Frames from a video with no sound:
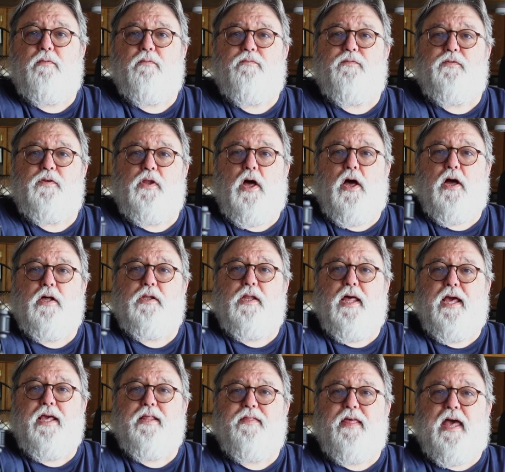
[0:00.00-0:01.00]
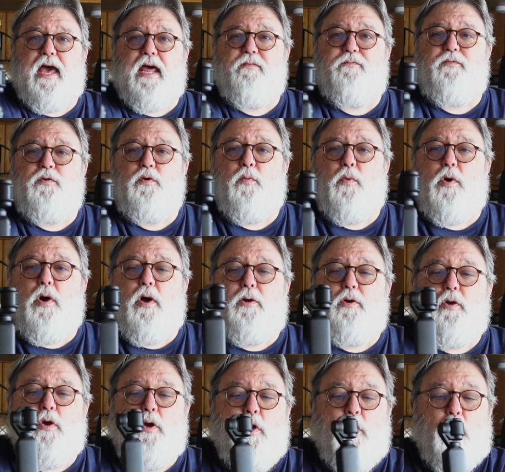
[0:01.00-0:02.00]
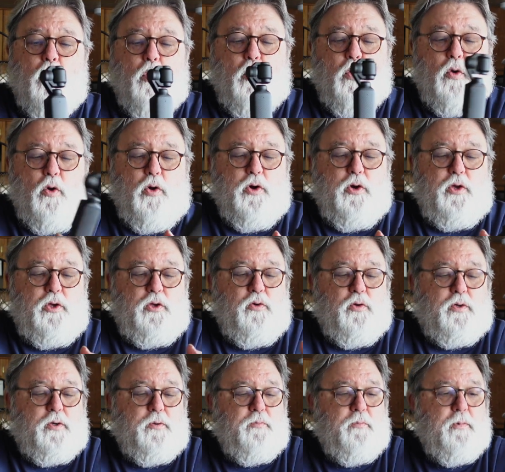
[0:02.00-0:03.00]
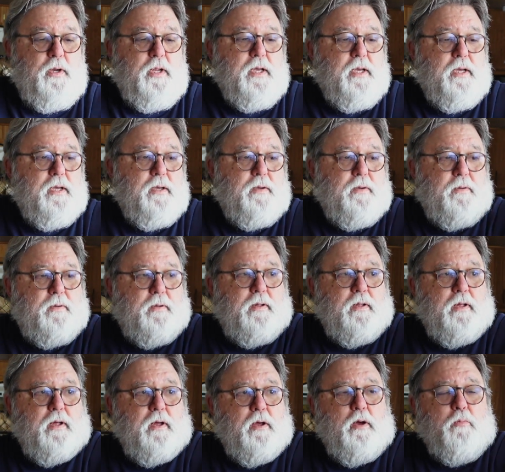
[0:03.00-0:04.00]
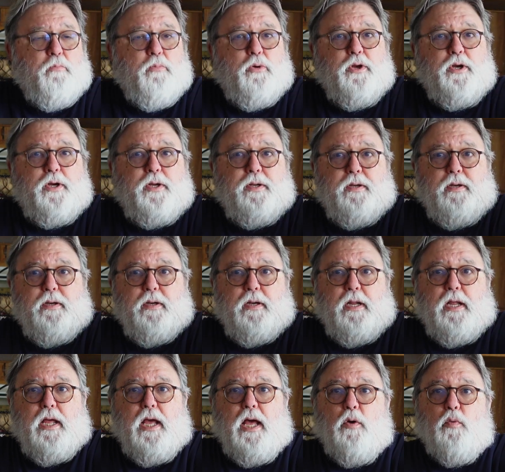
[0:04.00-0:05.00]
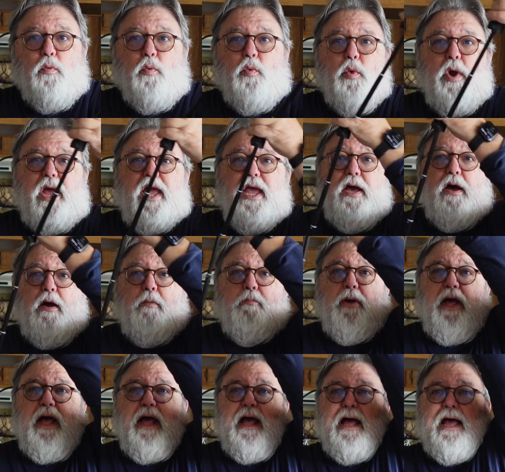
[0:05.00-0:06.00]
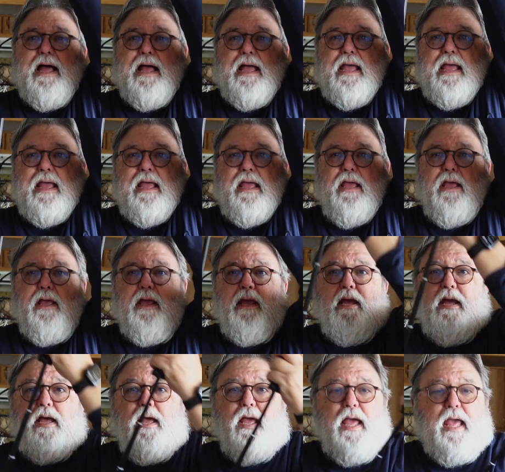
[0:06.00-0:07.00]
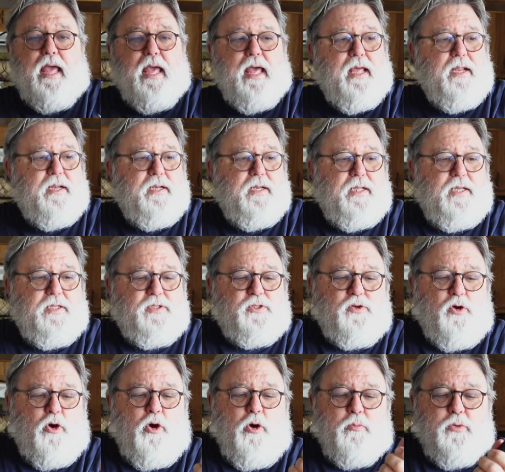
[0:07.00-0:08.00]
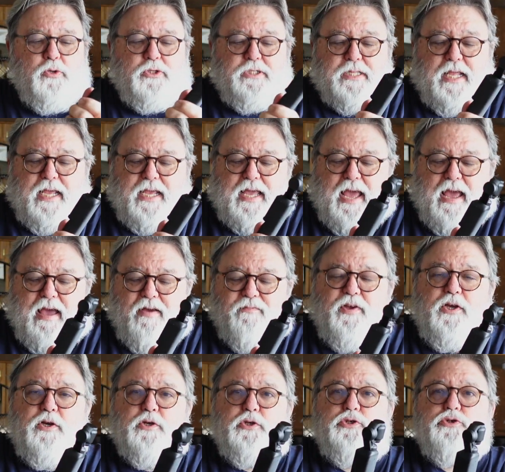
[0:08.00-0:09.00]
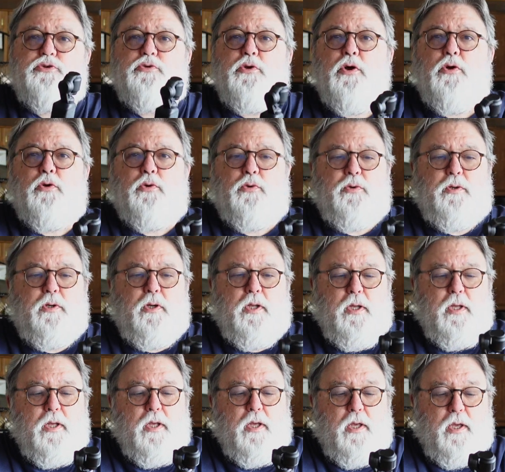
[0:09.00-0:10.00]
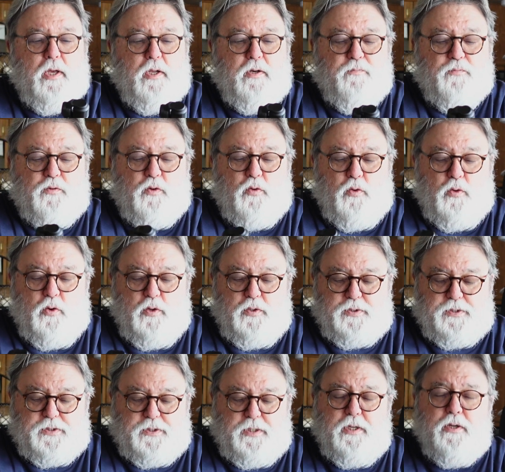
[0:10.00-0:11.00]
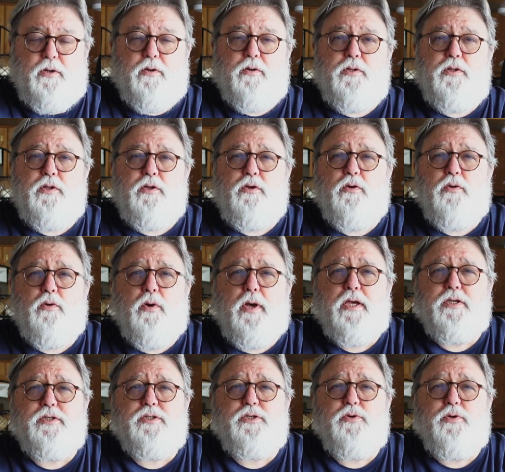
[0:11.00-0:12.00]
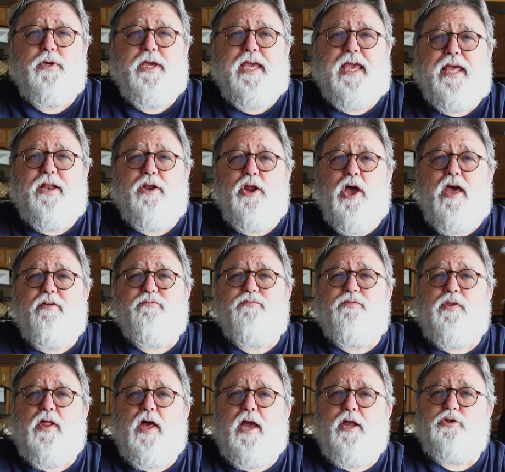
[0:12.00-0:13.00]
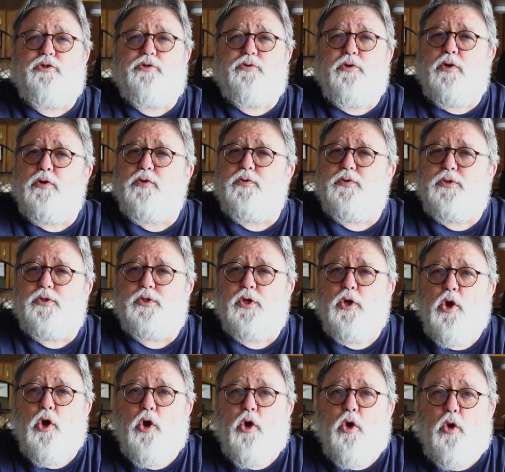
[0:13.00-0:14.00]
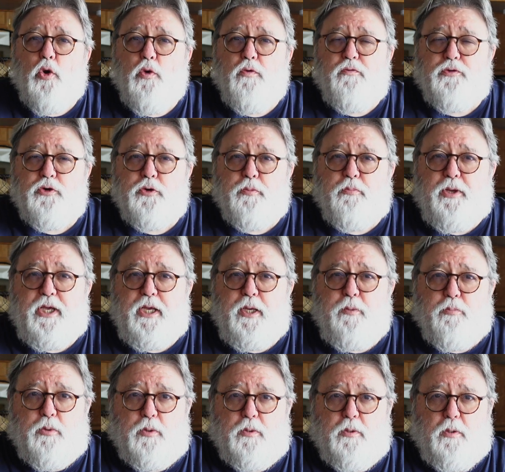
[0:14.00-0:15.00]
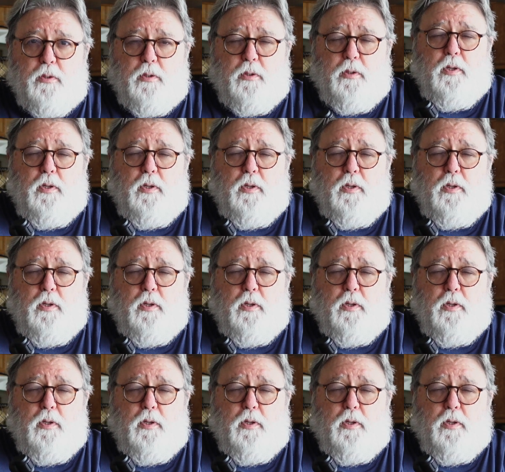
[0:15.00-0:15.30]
vlog like that if you want, or you can put it way up high, and it's almost like having a drone. And of course, here in the US, you cannot fly drones over people.